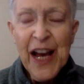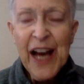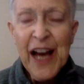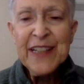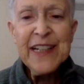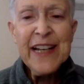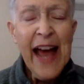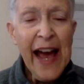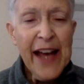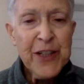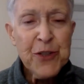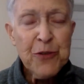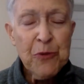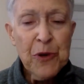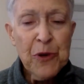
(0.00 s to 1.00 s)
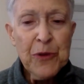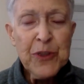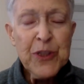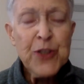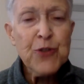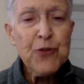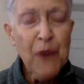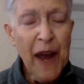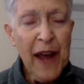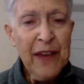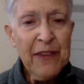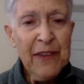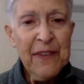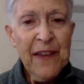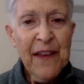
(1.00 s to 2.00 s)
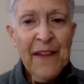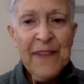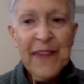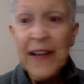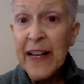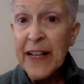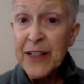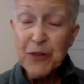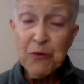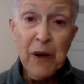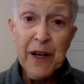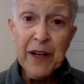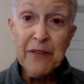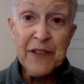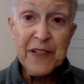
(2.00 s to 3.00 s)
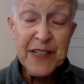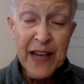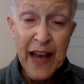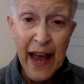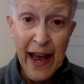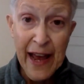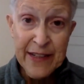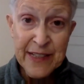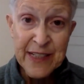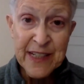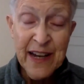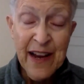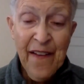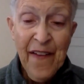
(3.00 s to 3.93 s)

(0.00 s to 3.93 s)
a natural strength that each one of us has.